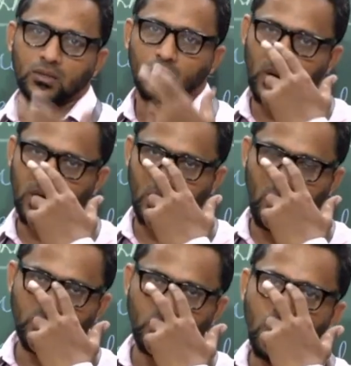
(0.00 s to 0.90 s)
So it
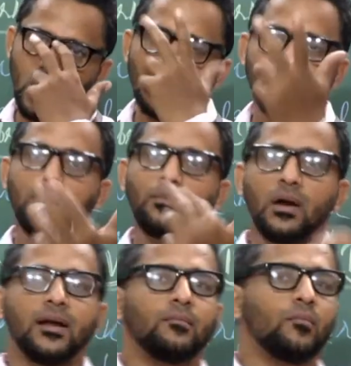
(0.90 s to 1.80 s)
requires what? 3
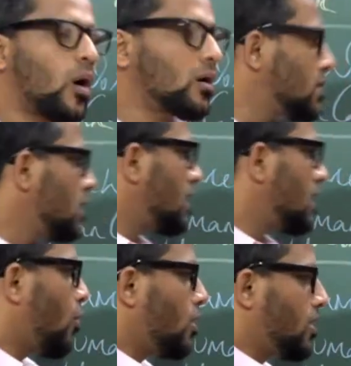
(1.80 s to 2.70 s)
building blocks.
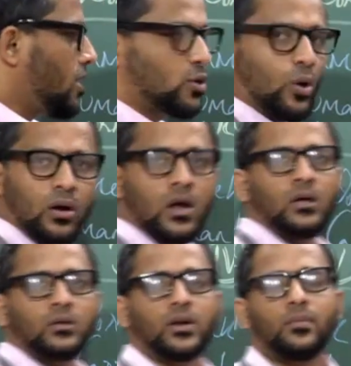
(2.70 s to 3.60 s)
As I've already told,
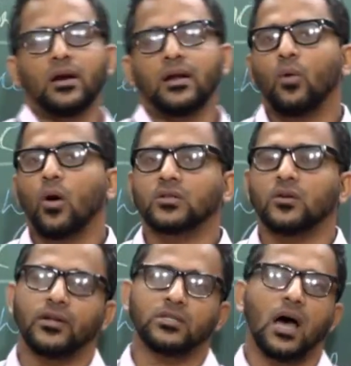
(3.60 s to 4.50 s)
3 building blocks
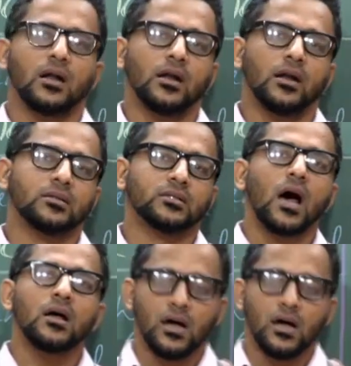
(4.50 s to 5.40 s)
of HR analytics
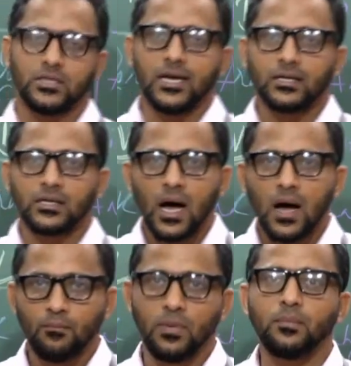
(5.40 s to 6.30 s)
are
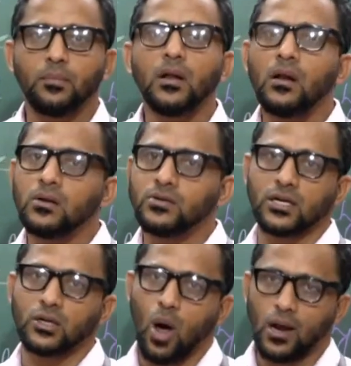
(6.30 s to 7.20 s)
data, people,
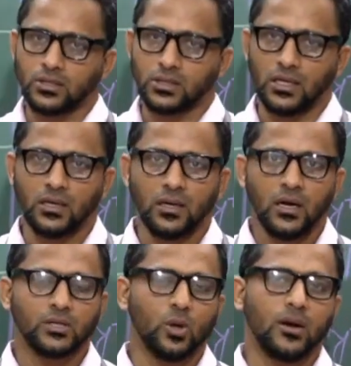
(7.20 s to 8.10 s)
technology.
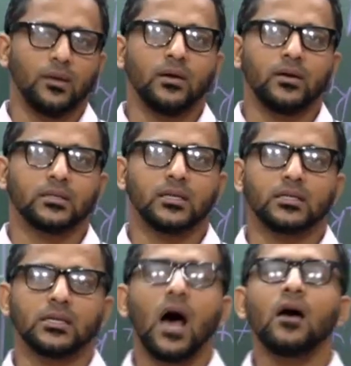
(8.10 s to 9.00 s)
That's already been
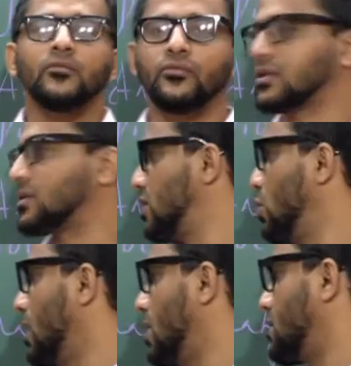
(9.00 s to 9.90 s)
discussed in our first
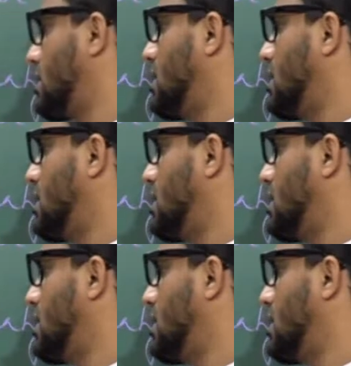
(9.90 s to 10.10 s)
unit.